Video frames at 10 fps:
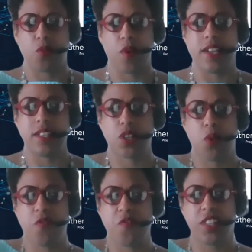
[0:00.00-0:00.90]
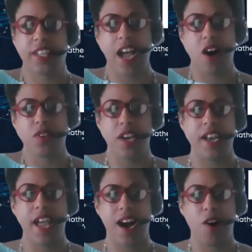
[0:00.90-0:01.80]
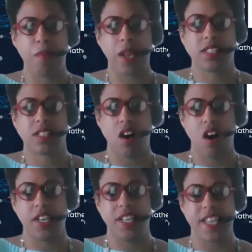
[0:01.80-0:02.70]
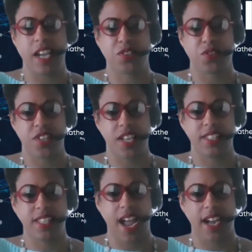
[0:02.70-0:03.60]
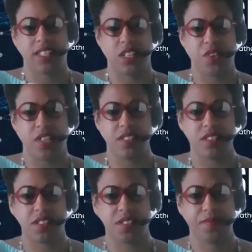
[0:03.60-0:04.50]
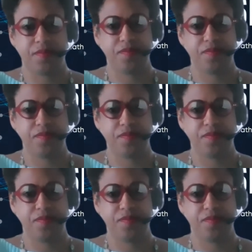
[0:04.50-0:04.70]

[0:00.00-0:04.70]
Great, so we're filling out now based on yesterday's activities.